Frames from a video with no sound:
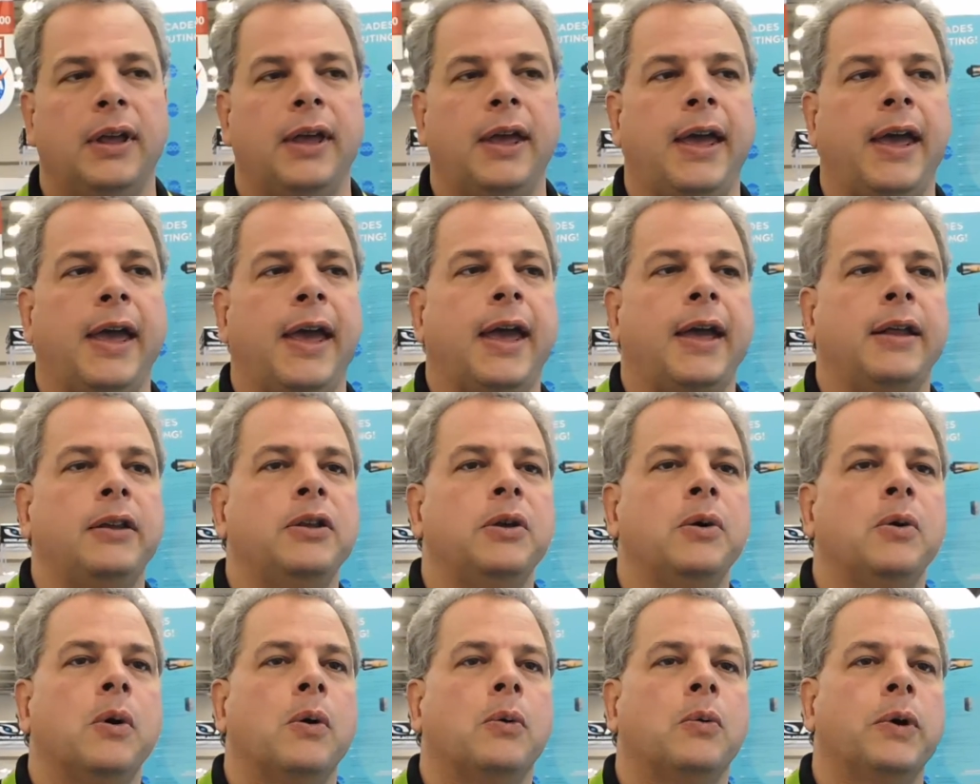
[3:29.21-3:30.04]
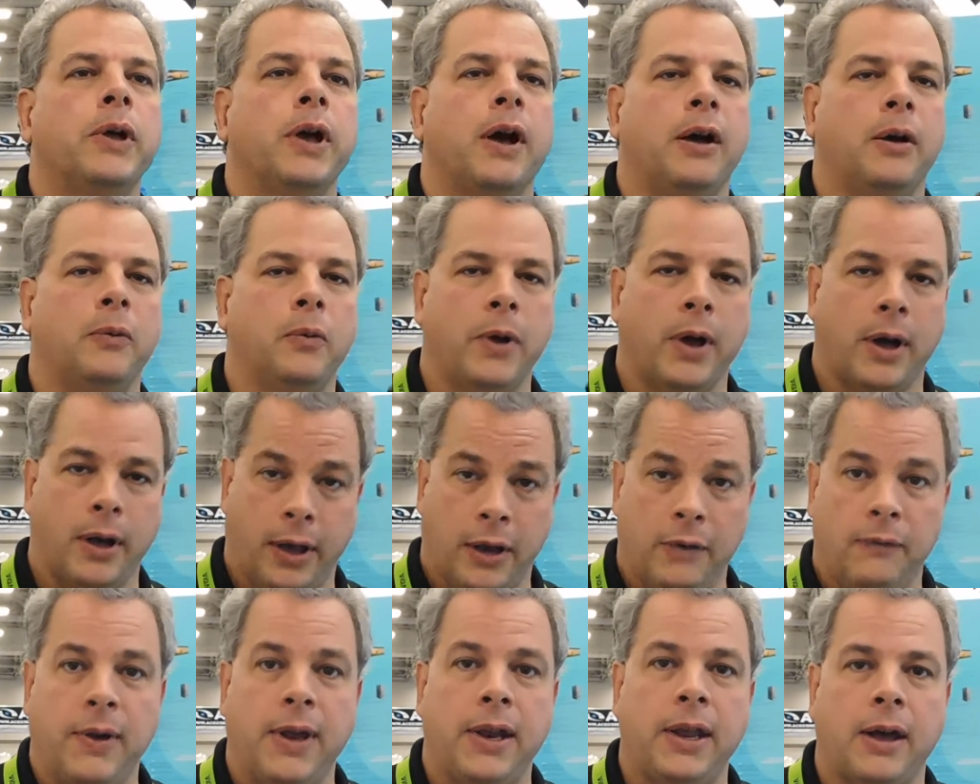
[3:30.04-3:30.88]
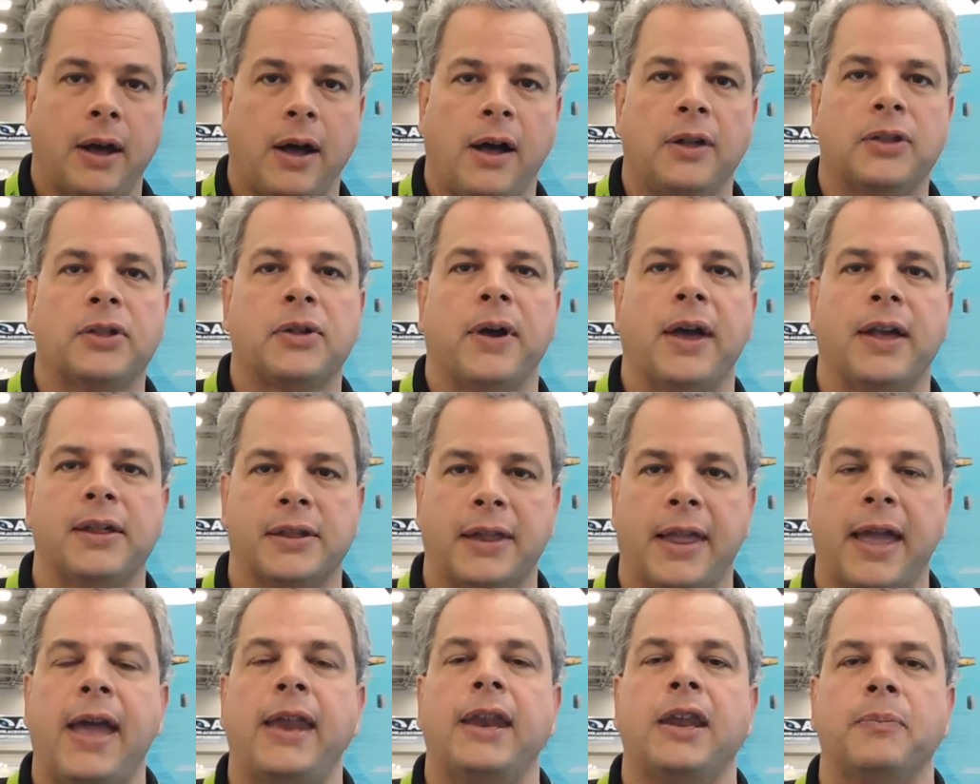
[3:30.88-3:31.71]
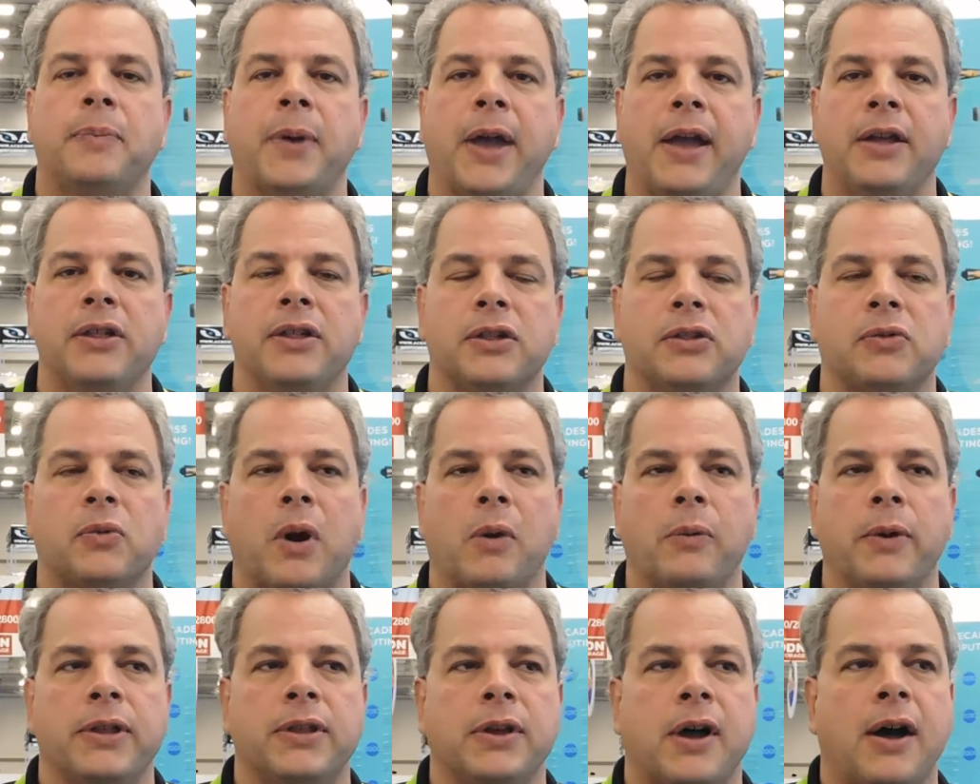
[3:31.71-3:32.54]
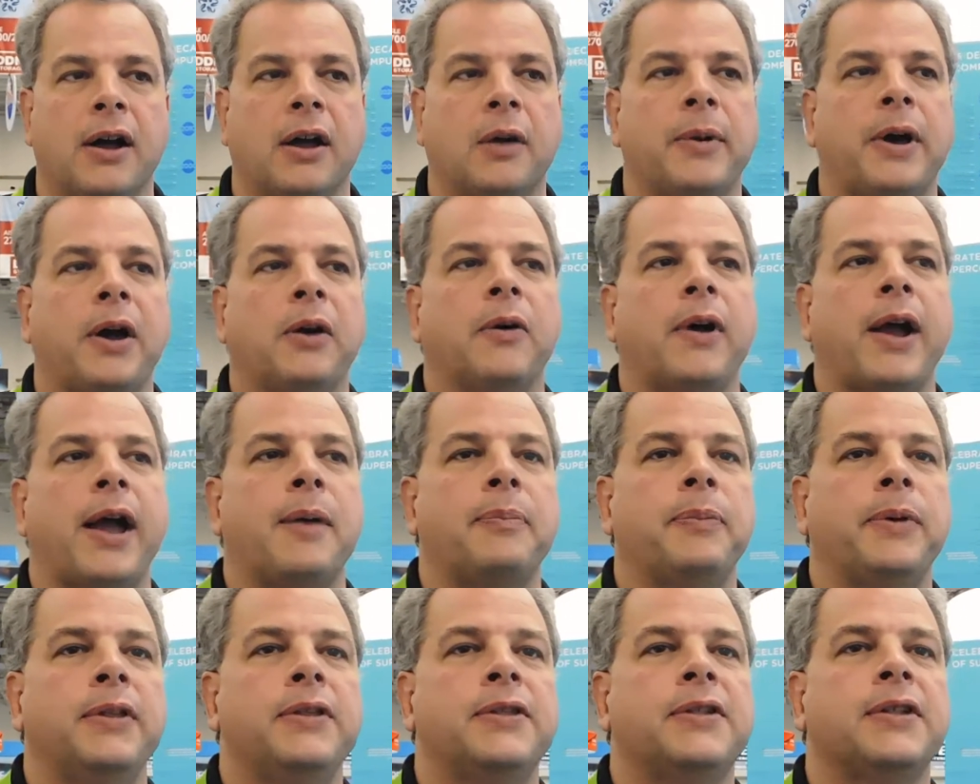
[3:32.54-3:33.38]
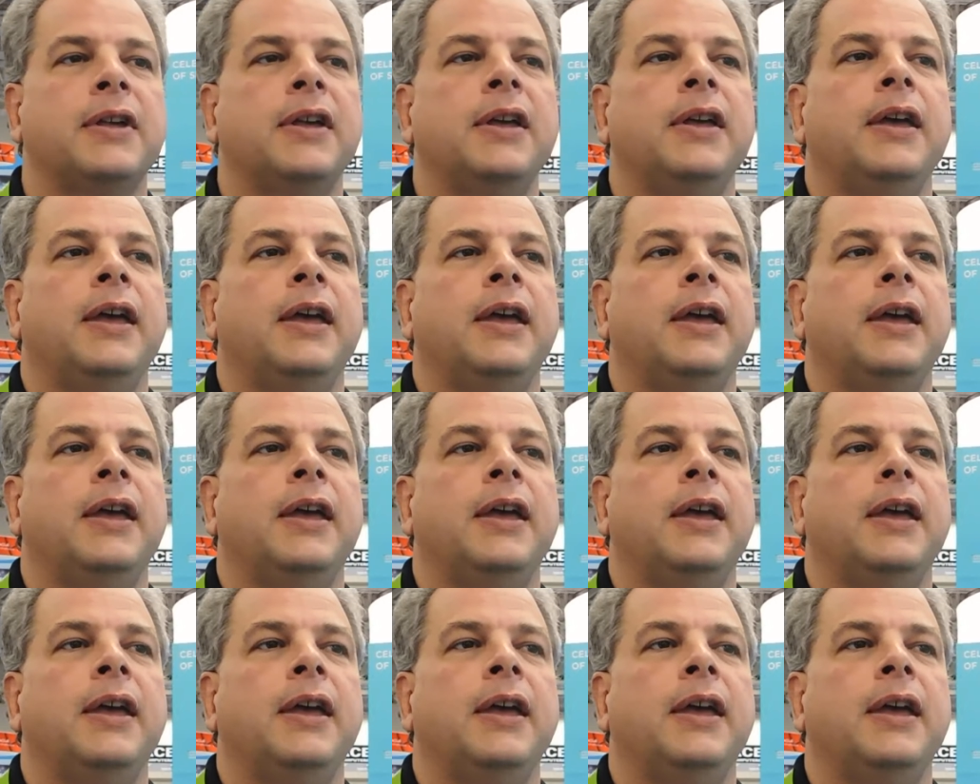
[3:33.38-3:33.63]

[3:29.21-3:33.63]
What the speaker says: And NVIDIA also has landing pages where we talk about Rapids.